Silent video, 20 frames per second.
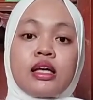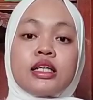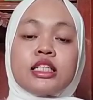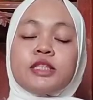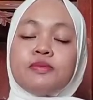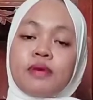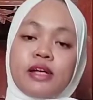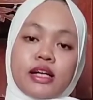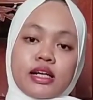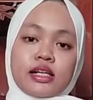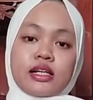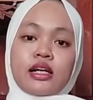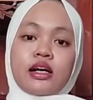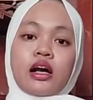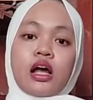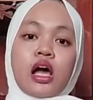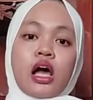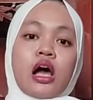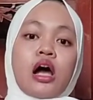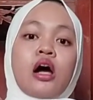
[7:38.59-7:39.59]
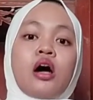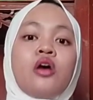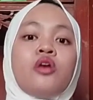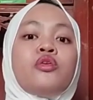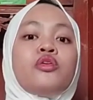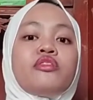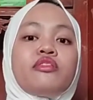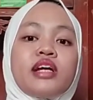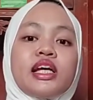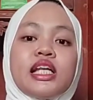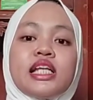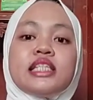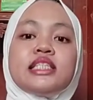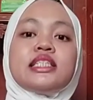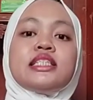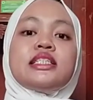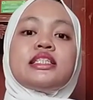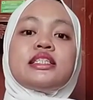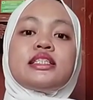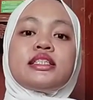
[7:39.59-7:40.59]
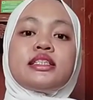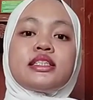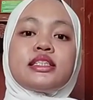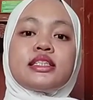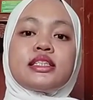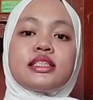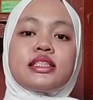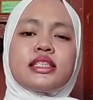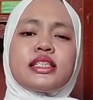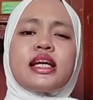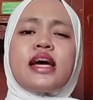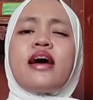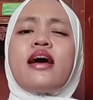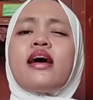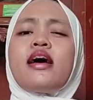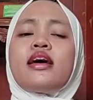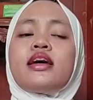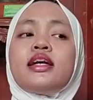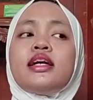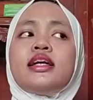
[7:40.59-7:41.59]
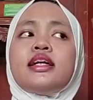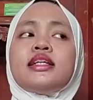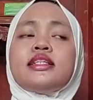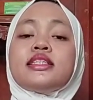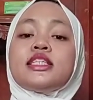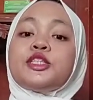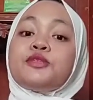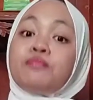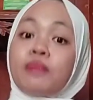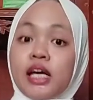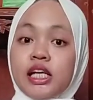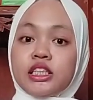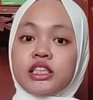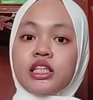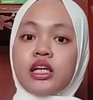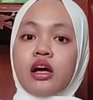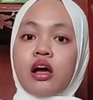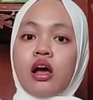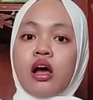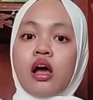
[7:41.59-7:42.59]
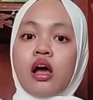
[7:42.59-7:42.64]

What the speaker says: Speaker who realizes that his speech